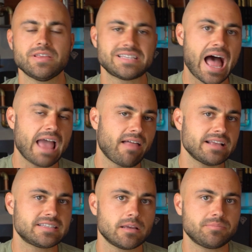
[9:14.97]
this
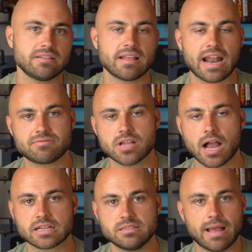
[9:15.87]
highlights something that I've
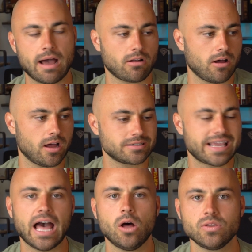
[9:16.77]
talked about on
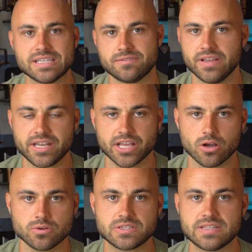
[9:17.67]
countless
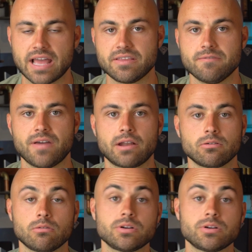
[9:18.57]
videos, that the Federal